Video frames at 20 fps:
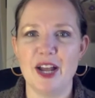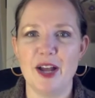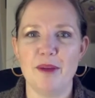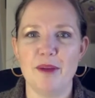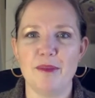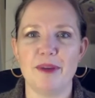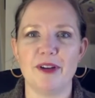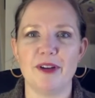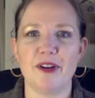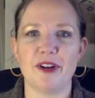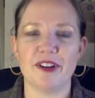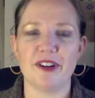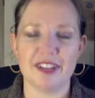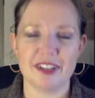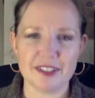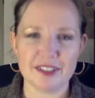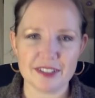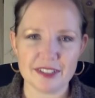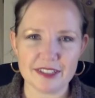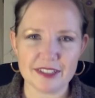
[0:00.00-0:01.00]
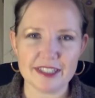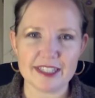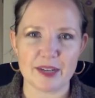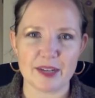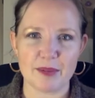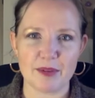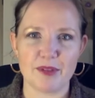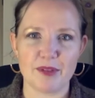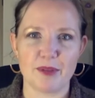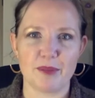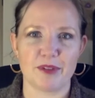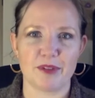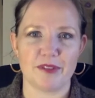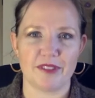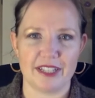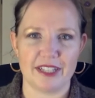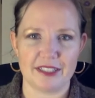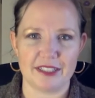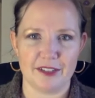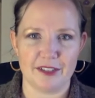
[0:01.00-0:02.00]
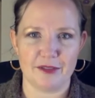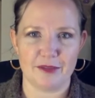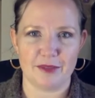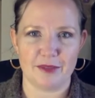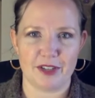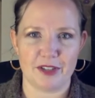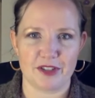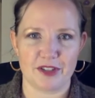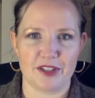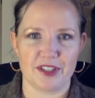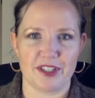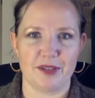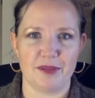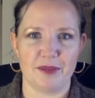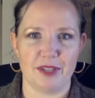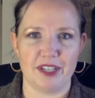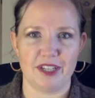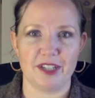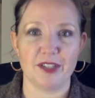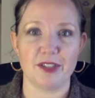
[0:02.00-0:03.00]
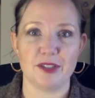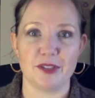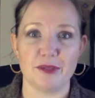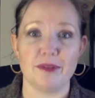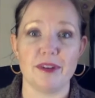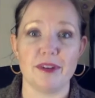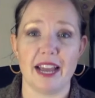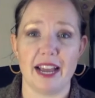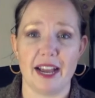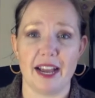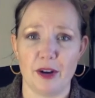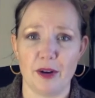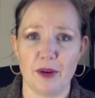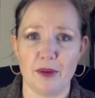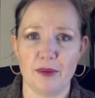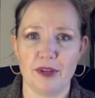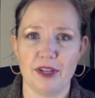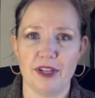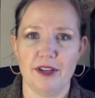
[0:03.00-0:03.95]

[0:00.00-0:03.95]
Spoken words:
But are there still some of the preventative measures that we can do now,